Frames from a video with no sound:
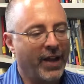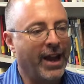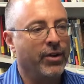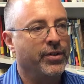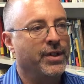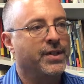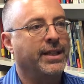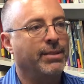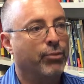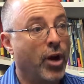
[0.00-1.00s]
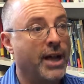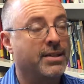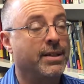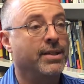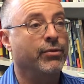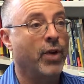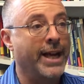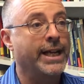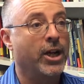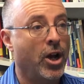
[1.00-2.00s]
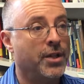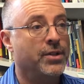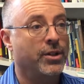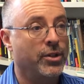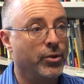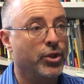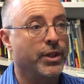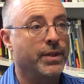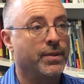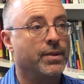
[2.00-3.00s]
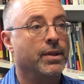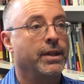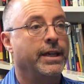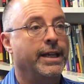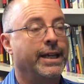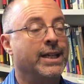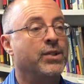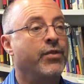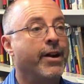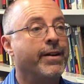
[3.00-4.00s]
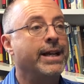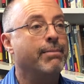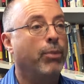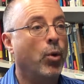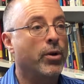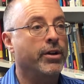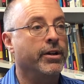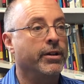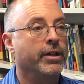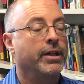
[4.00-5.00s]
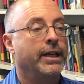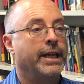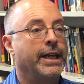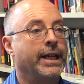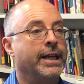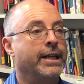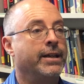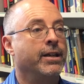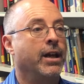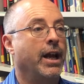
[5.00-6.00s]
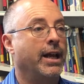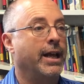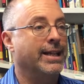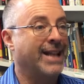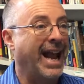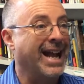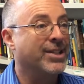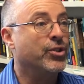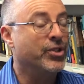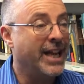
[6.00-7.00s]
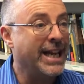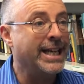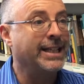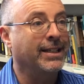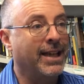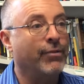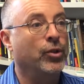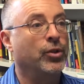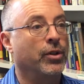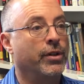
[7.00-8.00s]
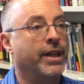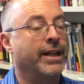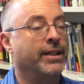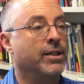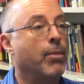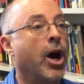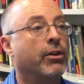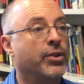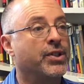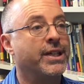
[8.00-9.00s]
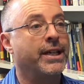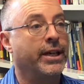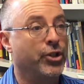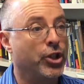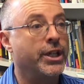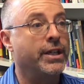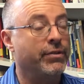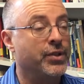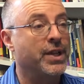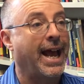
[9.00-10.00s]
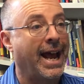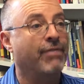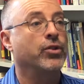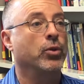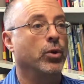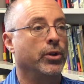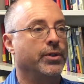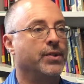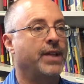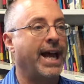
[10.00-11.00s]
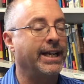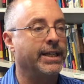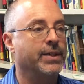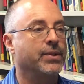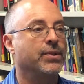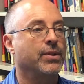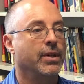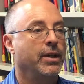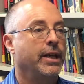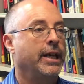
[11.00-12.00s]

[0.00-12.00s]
we found is that the process of writing constitutions is very important in ascertaining the level that a democracy achieves afterwards. That is,